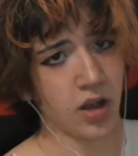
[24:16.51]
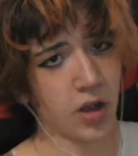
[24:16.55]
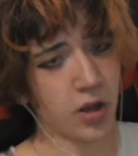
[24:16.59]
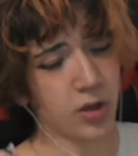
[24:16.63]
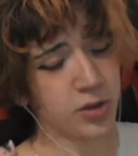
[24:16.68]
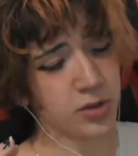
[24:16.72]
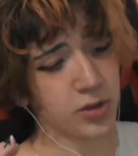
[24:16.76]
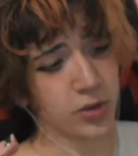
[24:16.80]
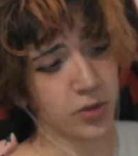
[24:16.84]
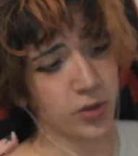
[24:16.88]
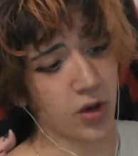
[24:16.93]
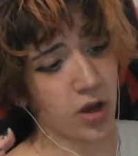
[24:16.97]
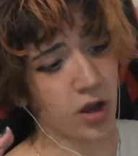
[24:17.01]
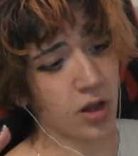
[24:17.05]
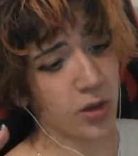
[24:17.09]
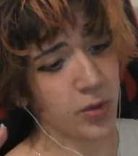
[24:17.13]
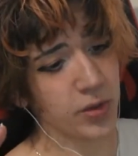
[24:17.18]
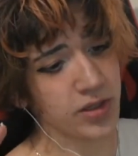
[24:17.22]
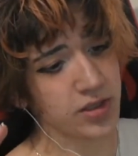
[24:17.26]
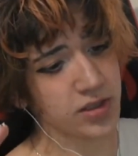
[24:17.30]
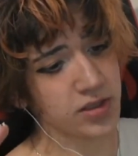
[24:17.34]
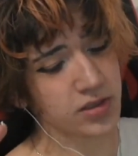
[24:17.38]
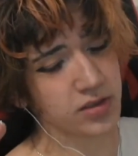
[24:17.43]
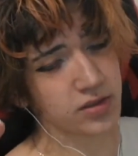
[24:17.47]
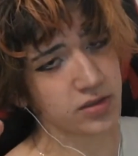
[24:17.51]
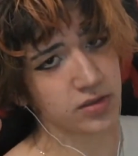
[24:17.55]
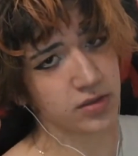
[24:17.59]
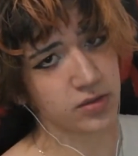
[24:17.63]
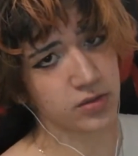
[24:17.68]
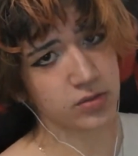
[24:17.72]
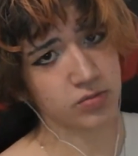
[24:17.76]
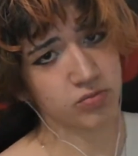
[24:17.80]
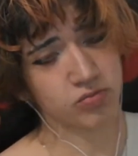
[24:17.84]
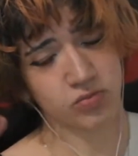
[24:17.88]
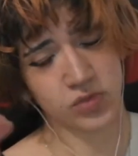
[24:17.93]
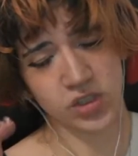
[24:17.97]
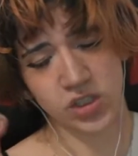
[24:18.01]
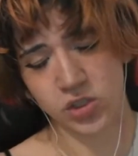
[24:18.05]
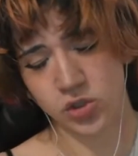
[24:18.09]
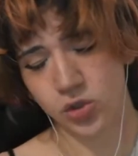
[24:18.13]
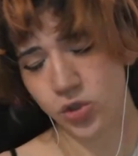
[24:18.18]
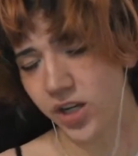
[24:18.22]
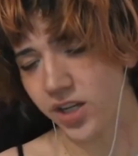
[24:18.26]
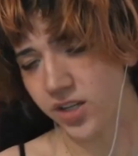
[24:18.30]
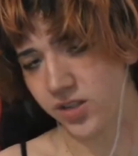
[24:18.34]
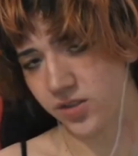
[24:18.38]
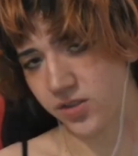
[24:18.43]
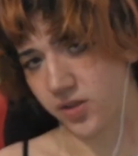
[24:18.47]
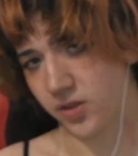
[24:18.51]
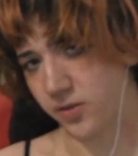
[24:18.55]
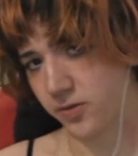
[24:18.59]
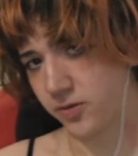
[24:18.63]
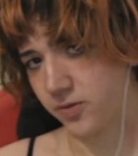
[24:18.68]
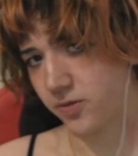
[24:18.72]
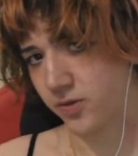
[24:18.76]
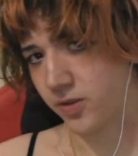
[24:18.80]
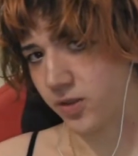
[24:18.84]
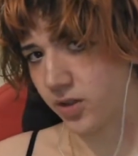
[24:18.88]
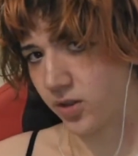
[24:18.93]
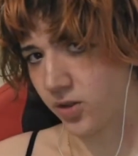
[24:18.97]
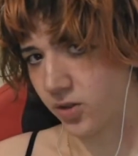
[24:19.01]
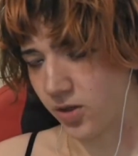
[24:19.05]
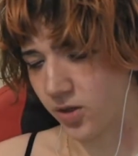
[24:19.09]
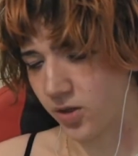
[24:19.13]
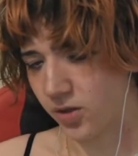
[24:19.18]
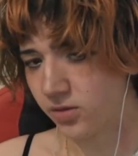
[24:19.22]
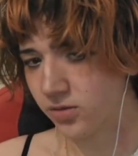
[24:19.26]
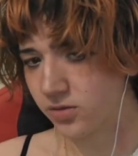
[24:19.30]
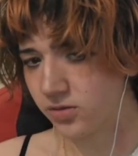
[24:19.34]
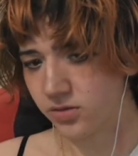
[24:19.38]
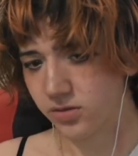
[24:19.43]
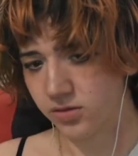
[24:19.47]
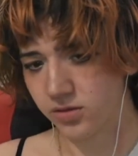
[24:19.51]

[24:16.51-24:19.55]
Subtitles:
Also, always just try stuff, you know?